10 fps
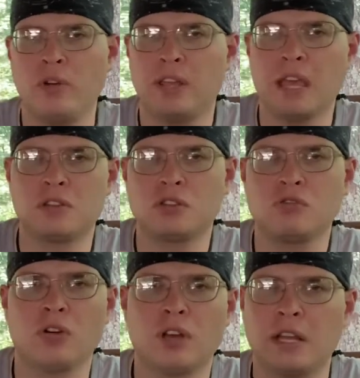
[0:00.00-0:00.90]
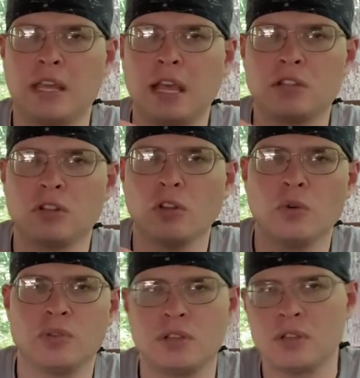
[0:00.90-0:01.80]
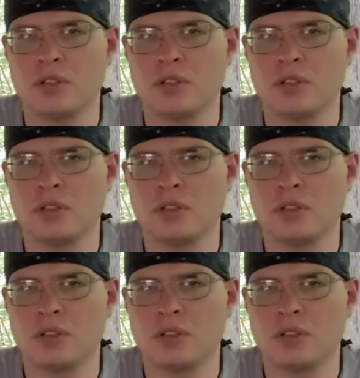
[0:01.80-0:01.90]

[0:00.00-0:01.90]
it gets crooked, it gets loose,